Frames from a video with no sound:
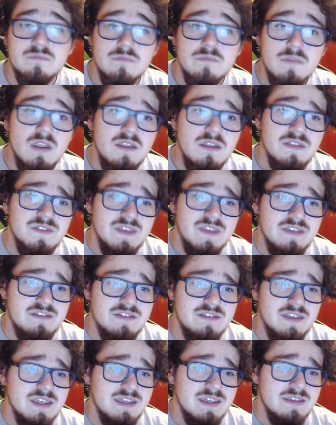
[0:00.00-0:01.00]
This
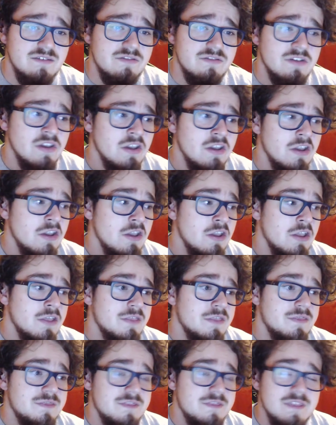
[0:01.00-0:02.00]
is
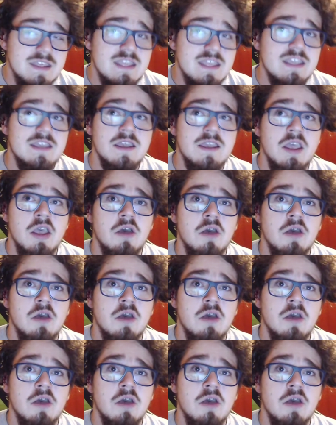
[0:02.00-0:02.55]
the